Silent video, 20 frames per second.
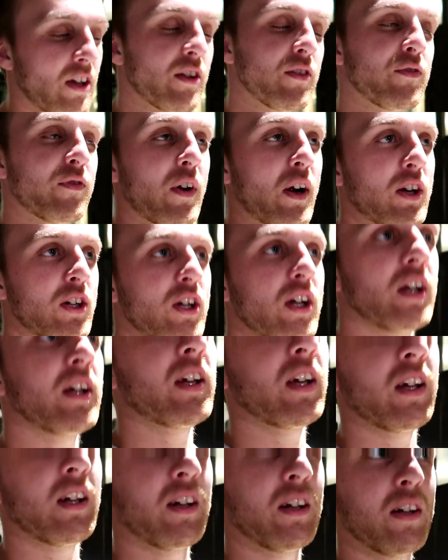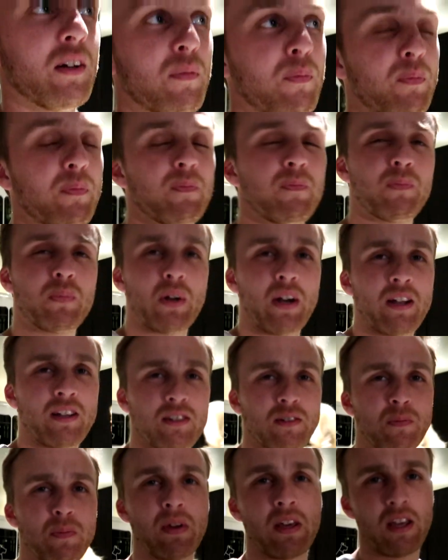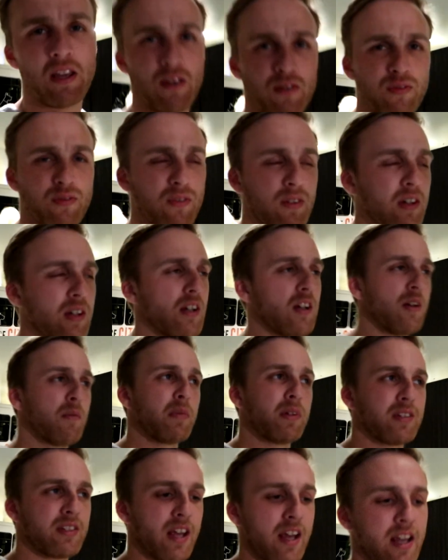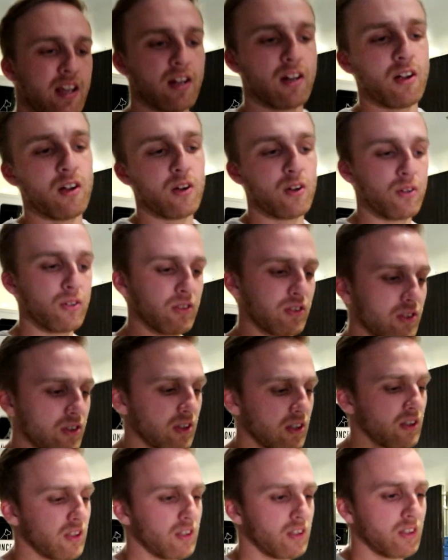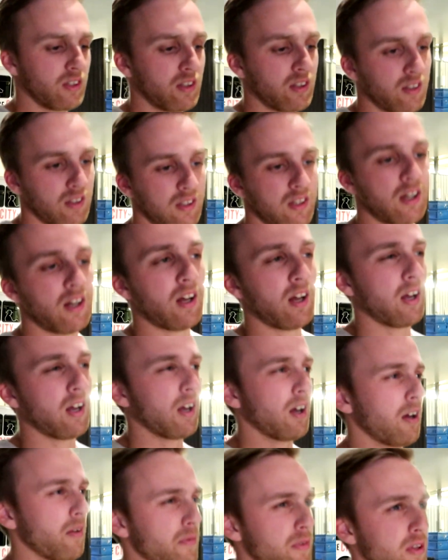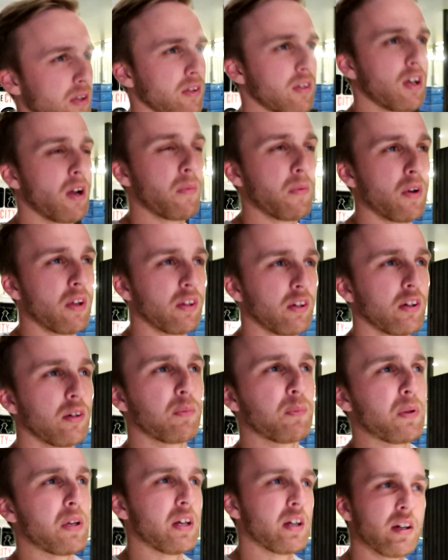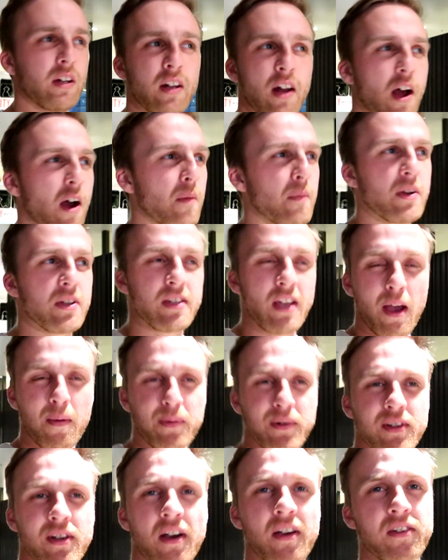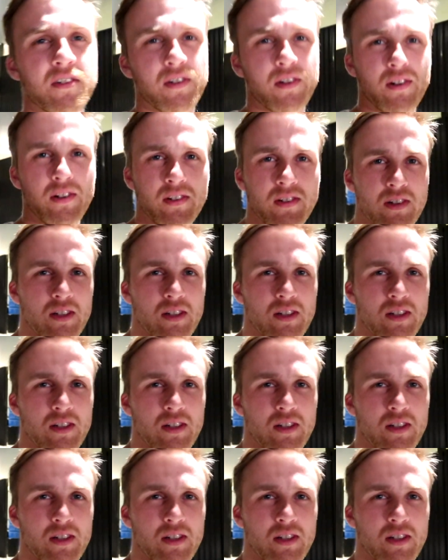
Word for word: southern fried chicken, braised beef, potatoes, um, a couple other pita and hummus appetizers,